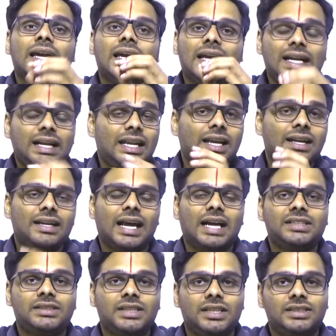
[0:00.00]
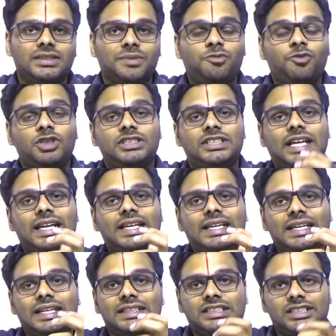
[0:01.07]
Indian nationalism was gaining
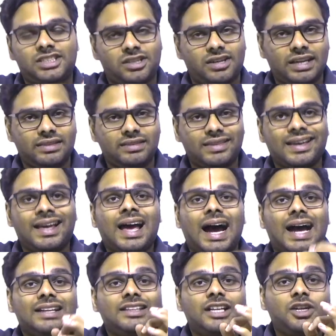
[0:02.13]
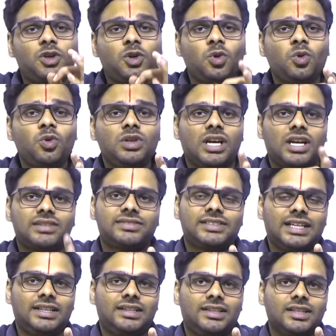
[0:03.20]
in strength, and the two nerve
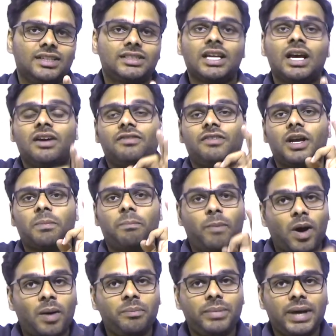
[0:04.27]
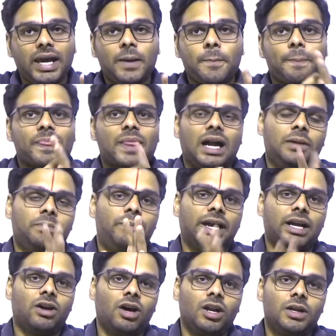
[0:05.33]
centers were Bombay and
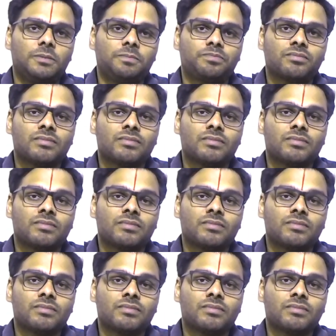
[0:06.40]
Bengal.